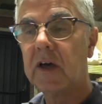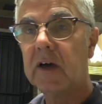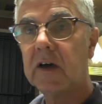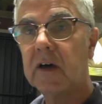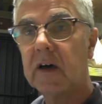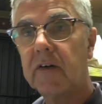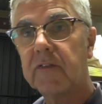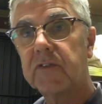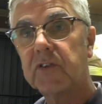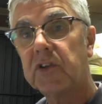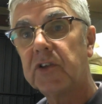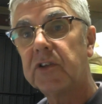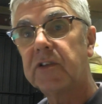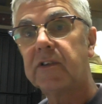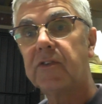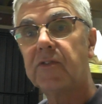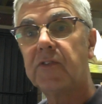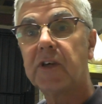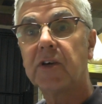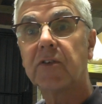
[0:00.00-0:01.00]
I've done it
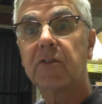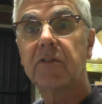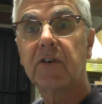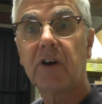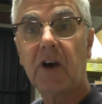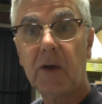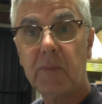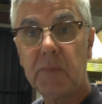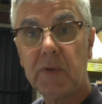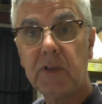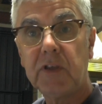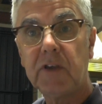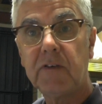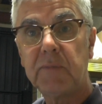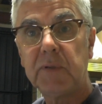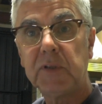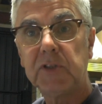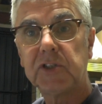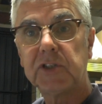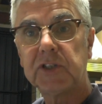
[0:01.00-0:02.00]
in real time, and
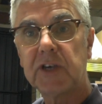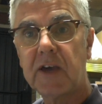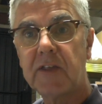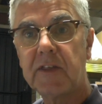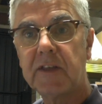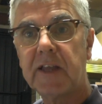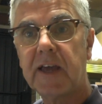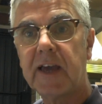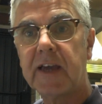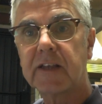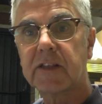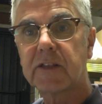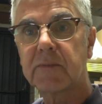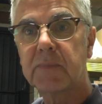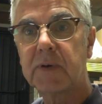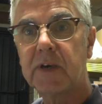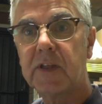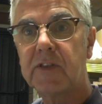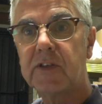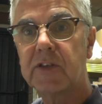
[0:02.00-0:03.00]
you've been sharing that
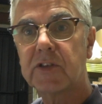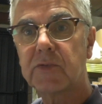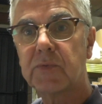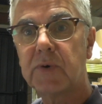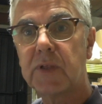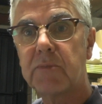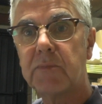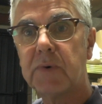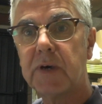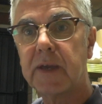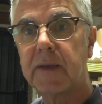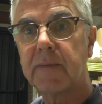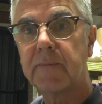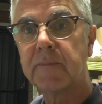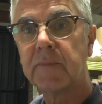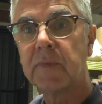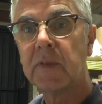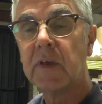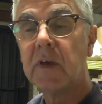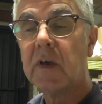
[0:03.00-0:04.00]
experience with me.
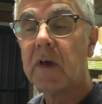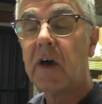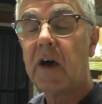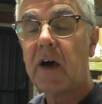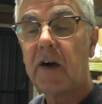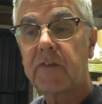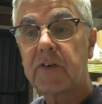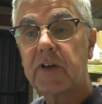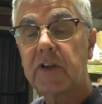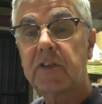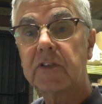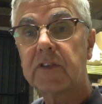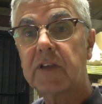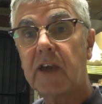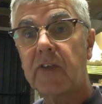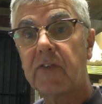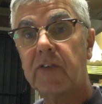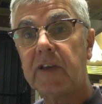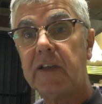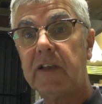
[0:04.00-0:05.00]
I've got to
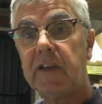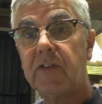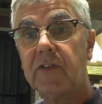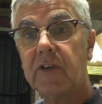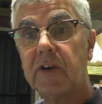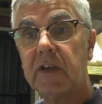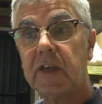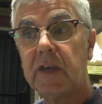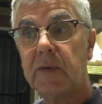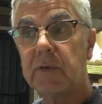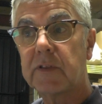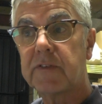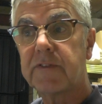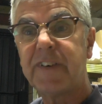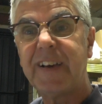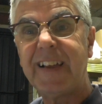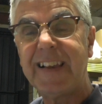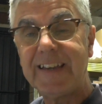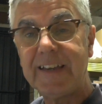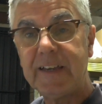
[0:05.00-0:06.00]
say really that it was
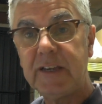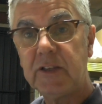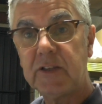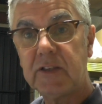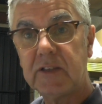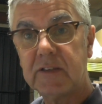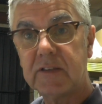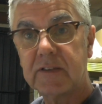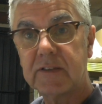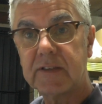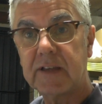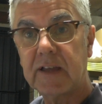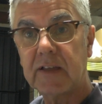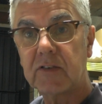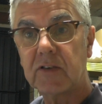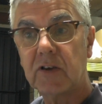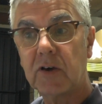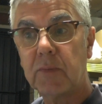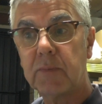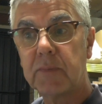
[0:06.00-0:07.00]
fairly easy to
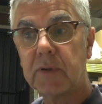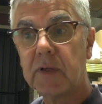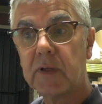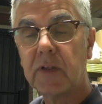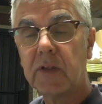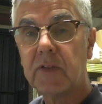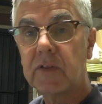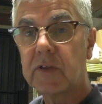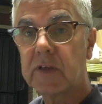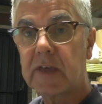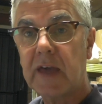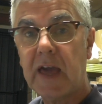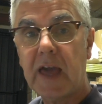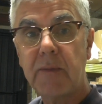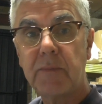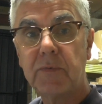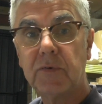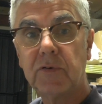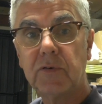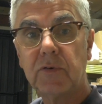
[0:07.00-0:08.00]
set up. The
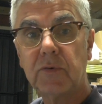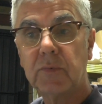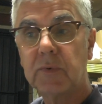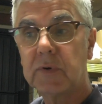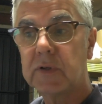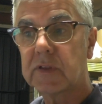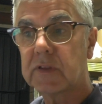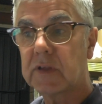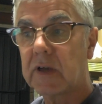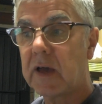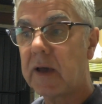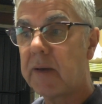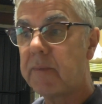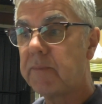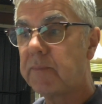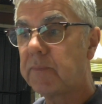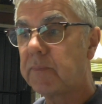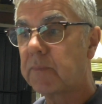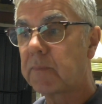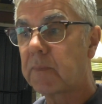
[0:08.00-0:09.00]
cable was
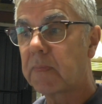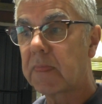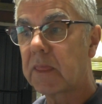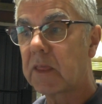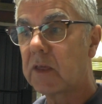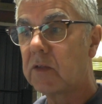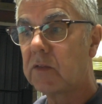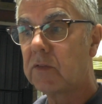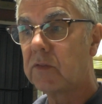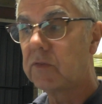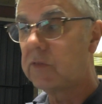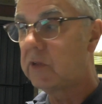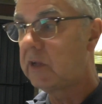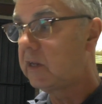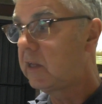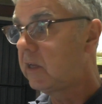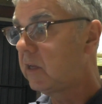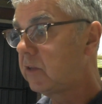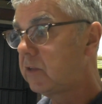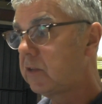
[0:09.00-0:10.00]

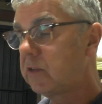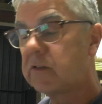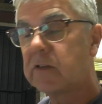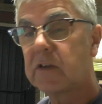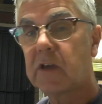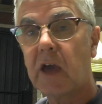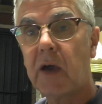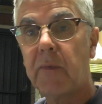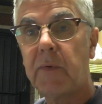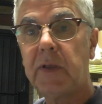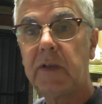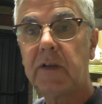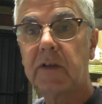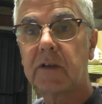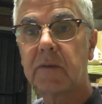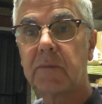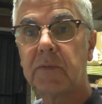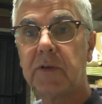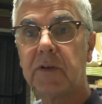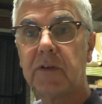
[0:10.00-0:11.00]
really easy to go in, the
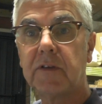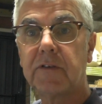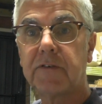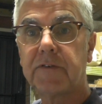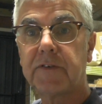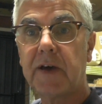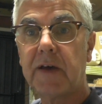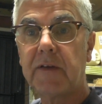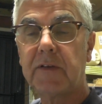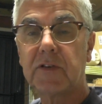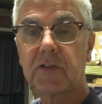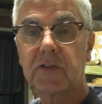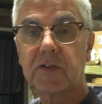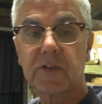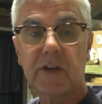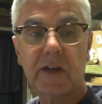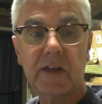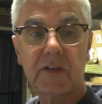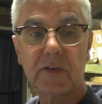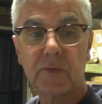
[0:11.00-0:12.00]
computer found it
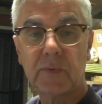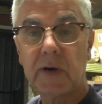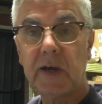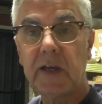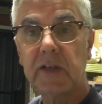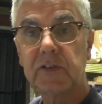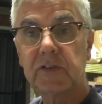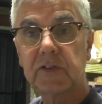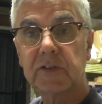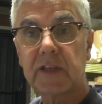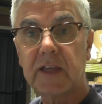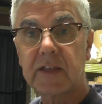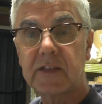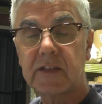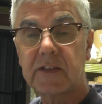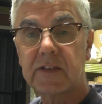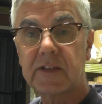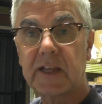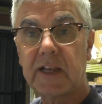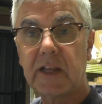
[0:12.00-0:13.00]
straight away just as
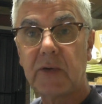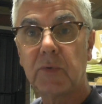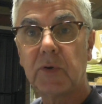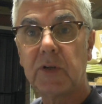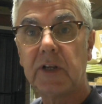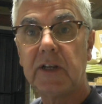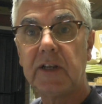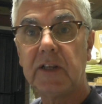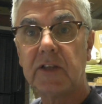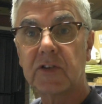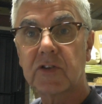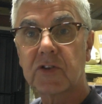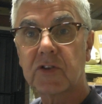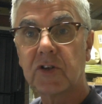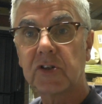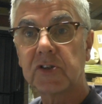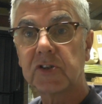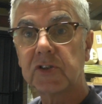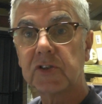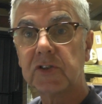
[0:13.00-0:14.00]
it said it would in the
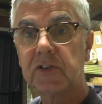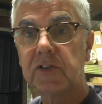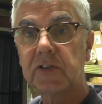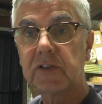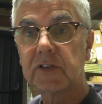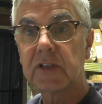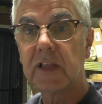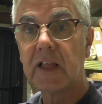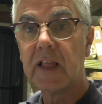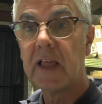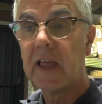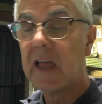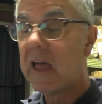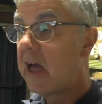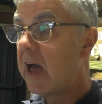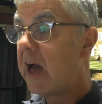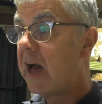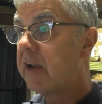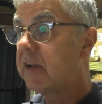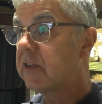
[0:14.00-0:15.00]
instructions,
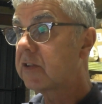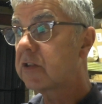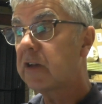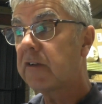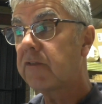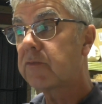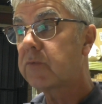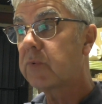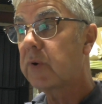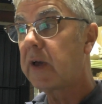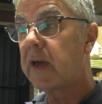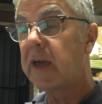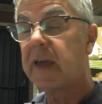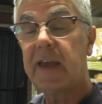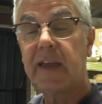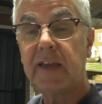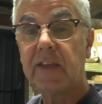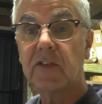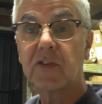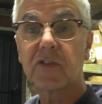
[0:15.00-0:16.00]
and the software
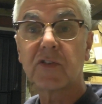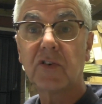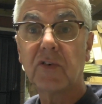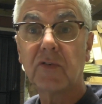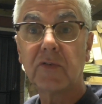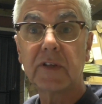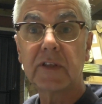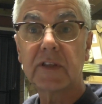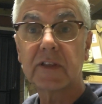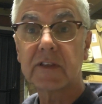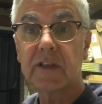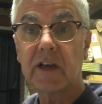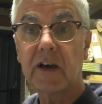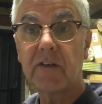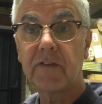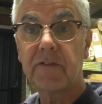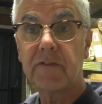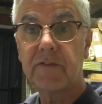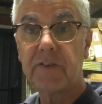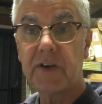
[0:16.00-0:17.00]
installed
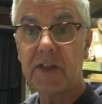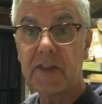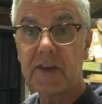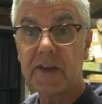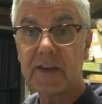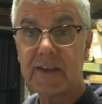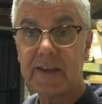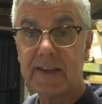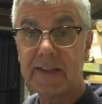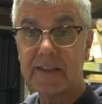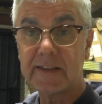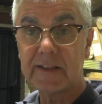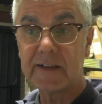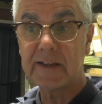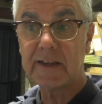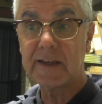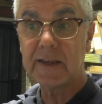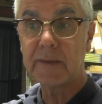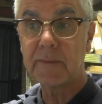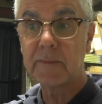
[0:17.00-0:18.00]
itself very
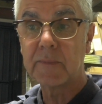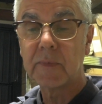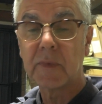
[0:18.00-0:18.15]
easily.